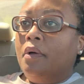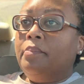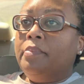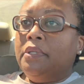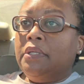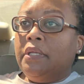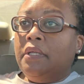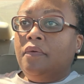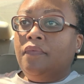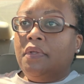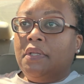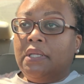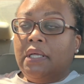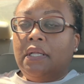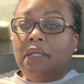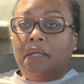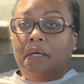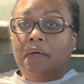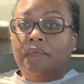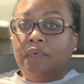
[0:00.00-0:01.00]
believing
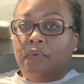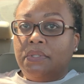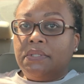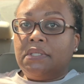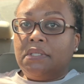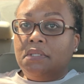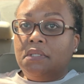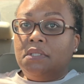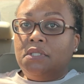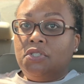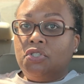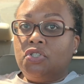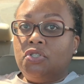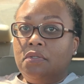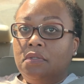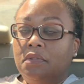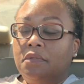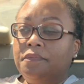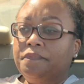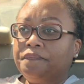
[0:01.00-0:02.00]
that love was
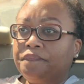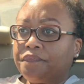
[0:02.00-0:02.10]
conditional,